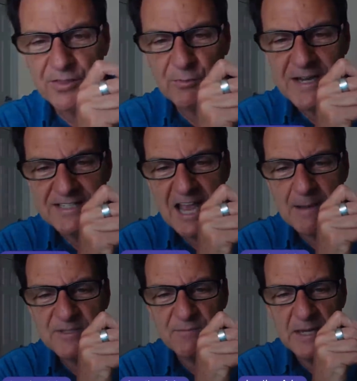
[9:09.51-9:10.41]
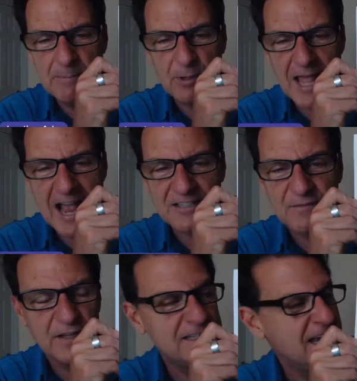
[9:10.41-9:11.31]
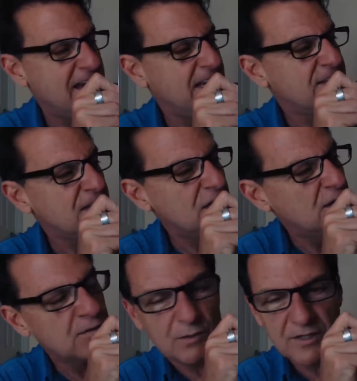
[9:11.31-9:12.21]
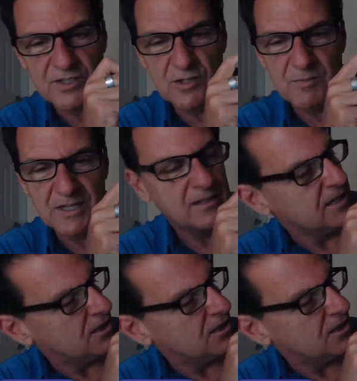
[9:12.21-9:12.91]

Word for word: three types of people actively dating the you excuse me the